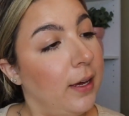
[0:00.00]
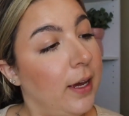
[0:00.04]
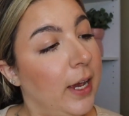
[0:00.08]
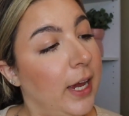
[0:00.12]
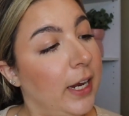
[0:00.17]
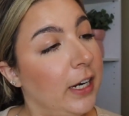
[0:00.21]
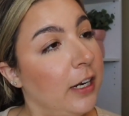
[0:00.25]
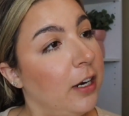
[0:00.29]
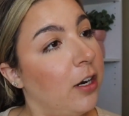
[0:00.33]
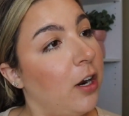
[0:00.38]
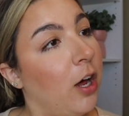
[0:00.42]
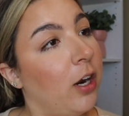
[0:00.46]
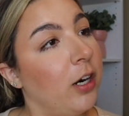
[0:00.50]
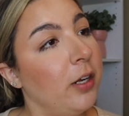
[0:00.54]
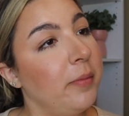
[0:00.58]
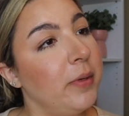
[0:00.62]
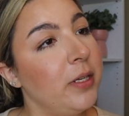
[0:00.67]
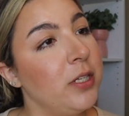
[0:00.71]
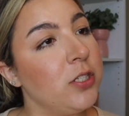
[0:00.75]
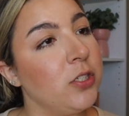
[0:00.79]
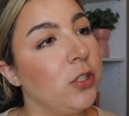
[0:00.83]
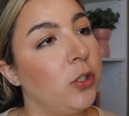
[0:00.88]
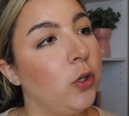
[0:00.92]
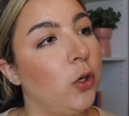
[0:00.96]
An
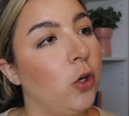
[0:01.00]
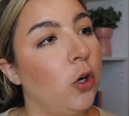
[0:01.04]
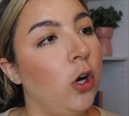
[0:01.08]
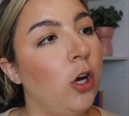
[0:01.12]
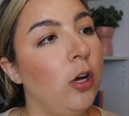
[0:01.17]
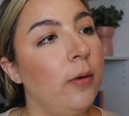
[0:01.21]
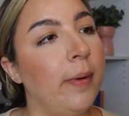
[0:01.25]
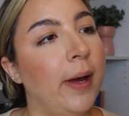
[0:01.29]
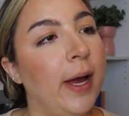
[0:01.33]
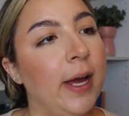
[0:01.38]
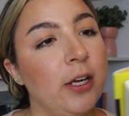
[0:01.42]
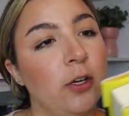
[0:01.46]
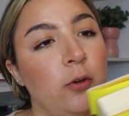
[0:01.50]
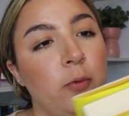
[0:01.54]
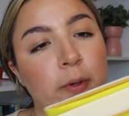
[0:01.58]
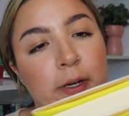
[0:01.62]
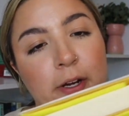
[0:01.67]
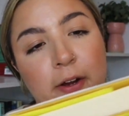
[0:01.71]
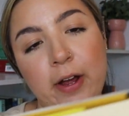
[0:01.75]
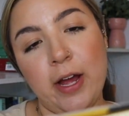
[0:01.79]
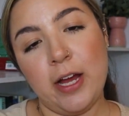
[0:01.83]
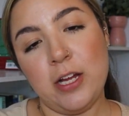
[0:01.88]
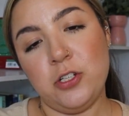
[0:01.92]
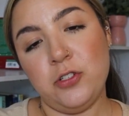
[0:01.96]
Anonymous Girl by
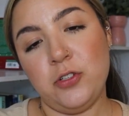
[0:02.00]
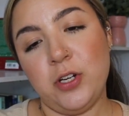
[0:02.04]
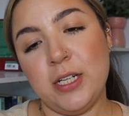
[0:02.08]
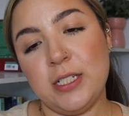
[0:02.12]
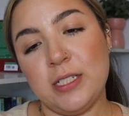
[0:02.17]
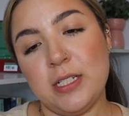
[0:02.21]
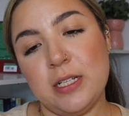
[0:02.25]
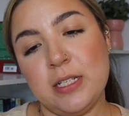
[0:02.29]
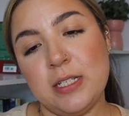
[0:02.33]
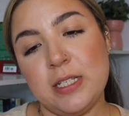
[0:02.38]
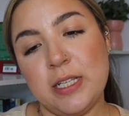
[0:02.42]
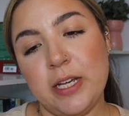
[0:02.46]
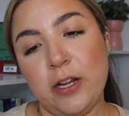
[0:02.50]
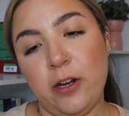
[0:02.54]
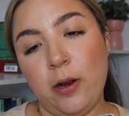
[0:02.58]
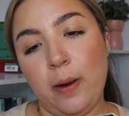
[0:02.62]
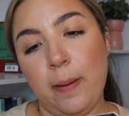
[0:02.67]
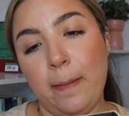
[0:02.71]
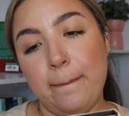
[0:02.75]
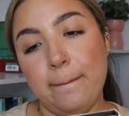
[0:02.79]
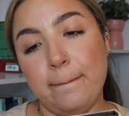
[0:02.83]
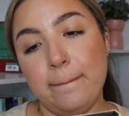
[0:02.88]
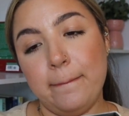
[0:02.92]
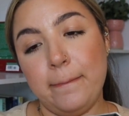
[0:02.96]
Greer Hendricks and
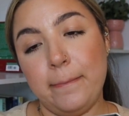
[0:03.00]
Sarah